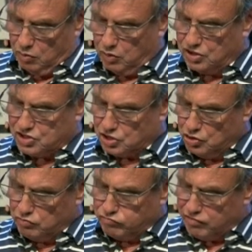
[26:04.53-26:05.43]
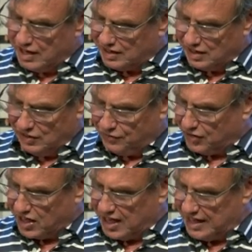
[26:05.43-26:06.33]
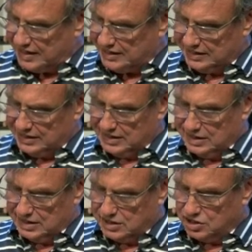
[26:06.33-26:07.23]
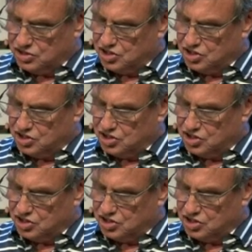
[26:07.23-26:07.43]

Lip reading: We too readily forget that